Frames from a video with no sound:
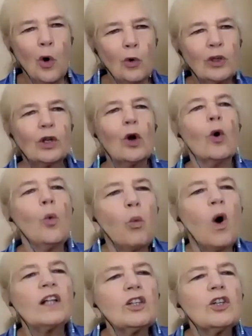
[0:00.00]
you know,
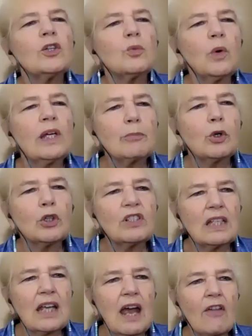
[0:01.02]
what could we put
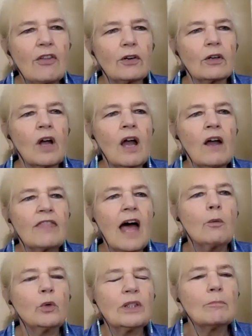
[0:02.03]
together that
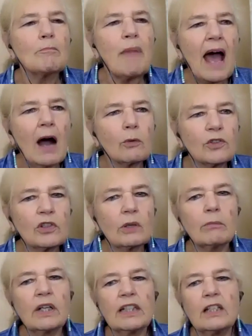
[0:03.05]
would empower
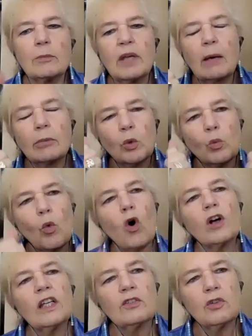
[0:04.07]
somebody to be able to
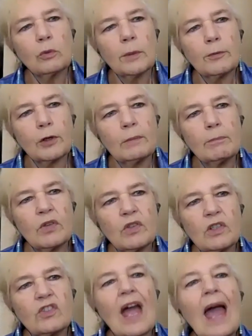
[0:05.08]
walk into a print
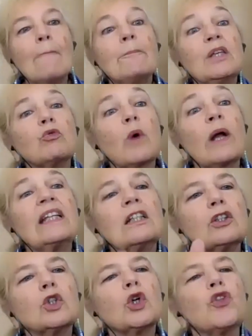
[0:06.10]
business and be ready to
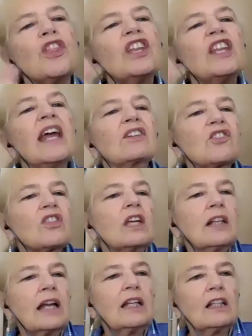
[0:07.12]
learn the next thing
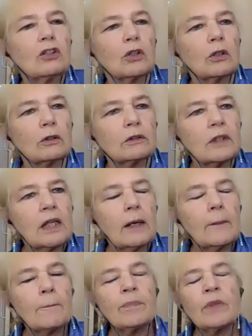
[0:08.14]
they need to learn?
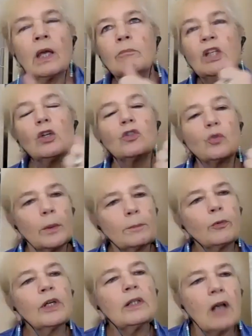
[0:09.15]
Because what
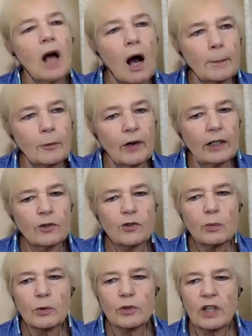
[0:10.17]
print
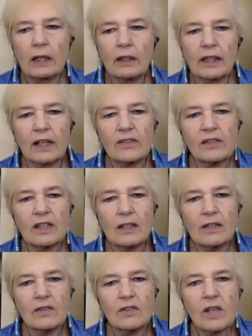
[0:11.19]
operators were telling us
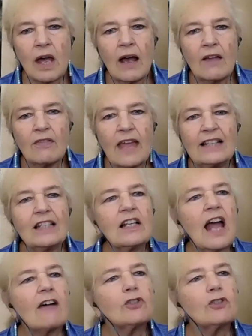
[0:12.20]
is they didn't have